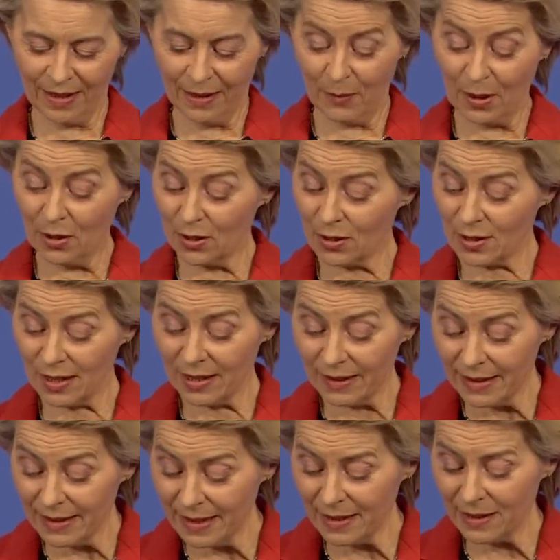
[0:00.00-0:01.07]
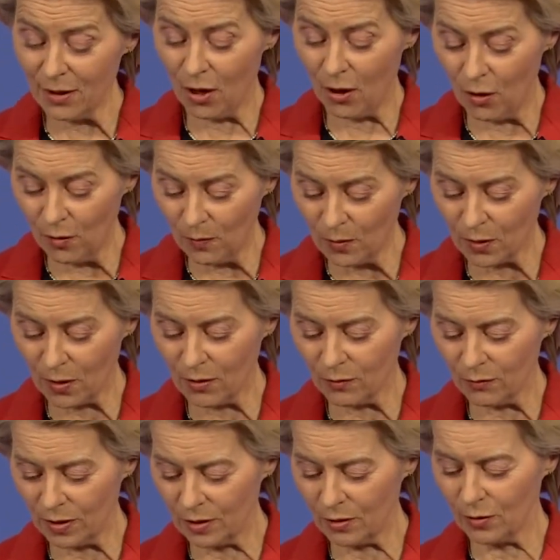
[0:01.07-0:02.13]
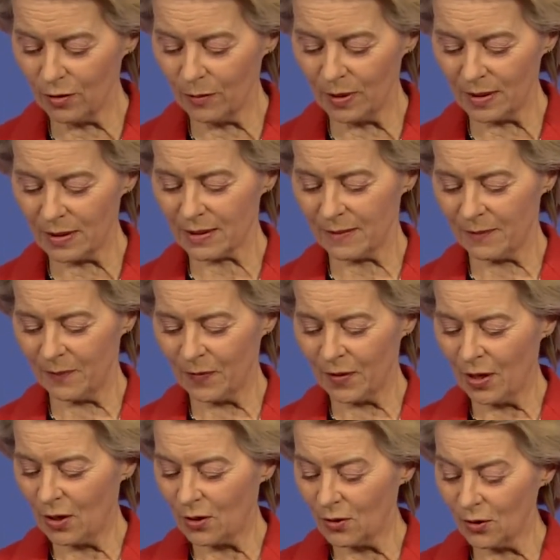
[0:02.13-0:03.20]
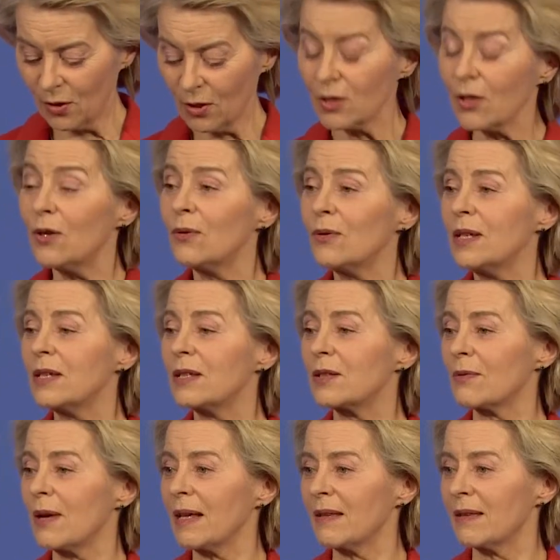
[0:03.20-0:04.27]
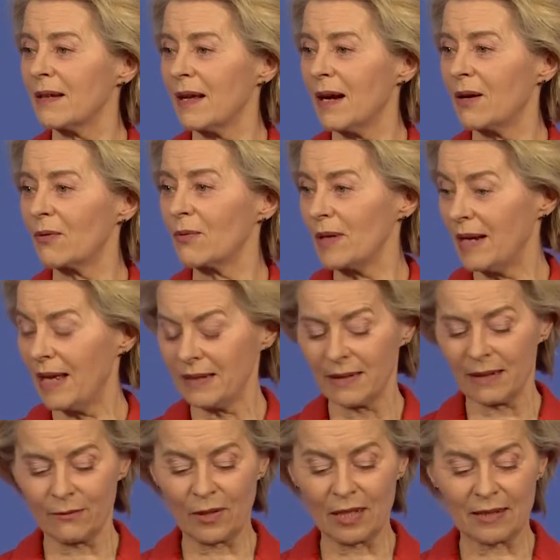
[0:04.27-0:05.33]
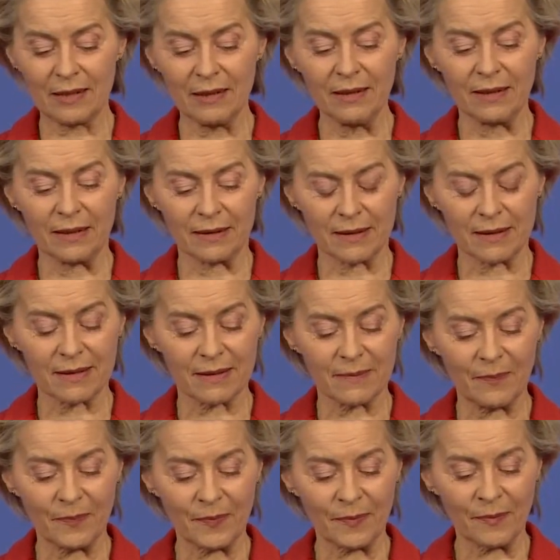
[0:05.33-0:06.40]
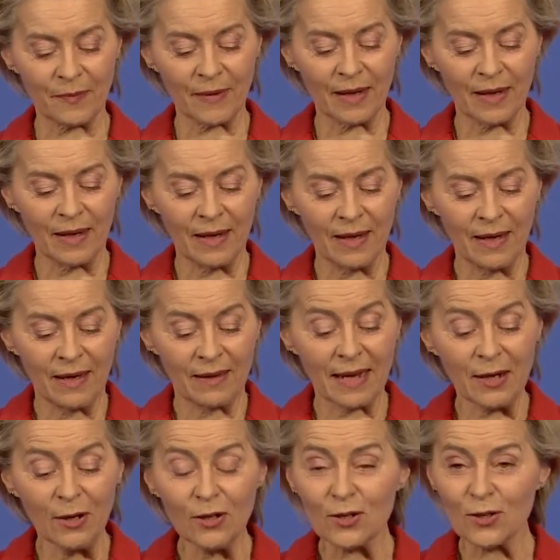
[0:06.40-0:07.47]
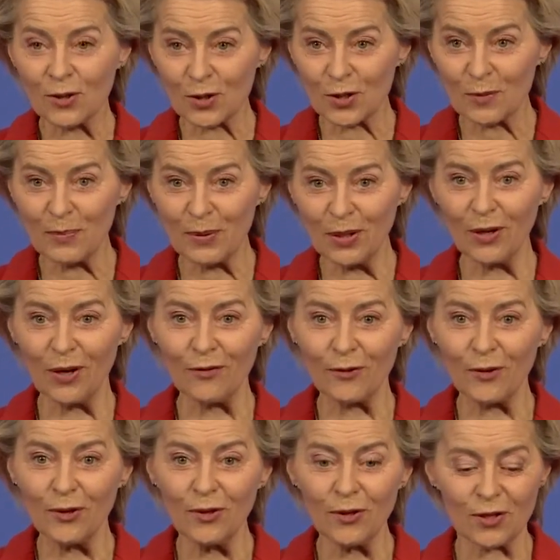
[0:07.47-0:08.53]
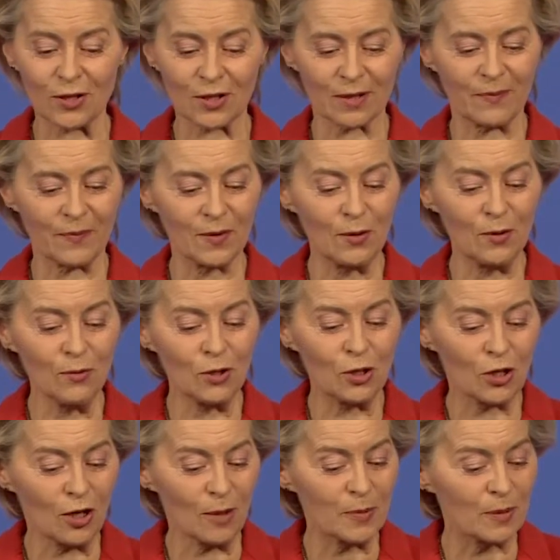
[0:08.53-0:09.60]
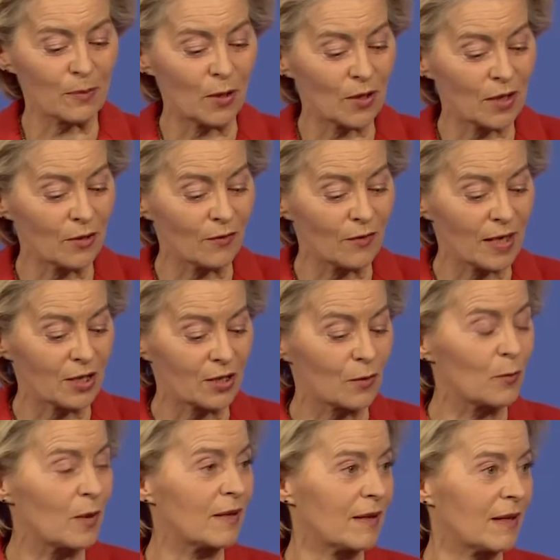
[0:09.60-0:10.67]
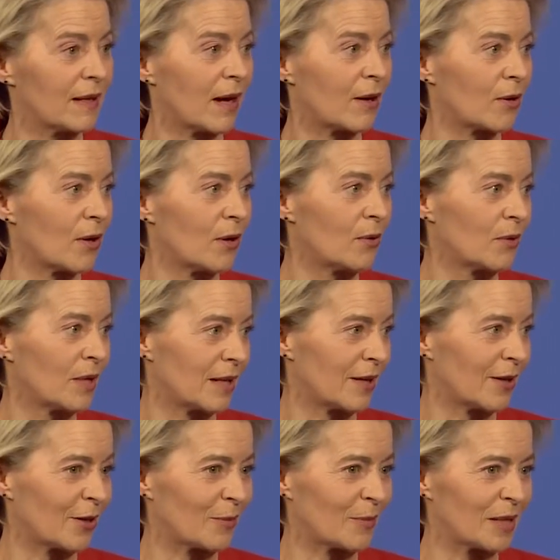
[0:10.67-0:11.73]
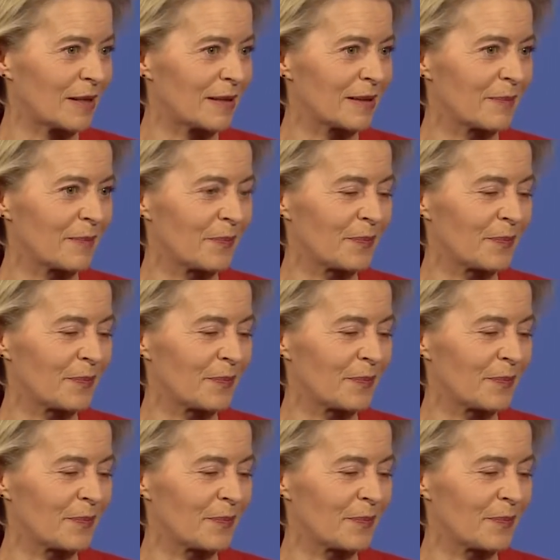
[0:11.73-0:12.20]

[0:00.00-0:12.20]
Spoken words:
Because clean, homegrown renewables not only strengthen our resilience, they also spur, of course, new jobs, more innovation within our own economies.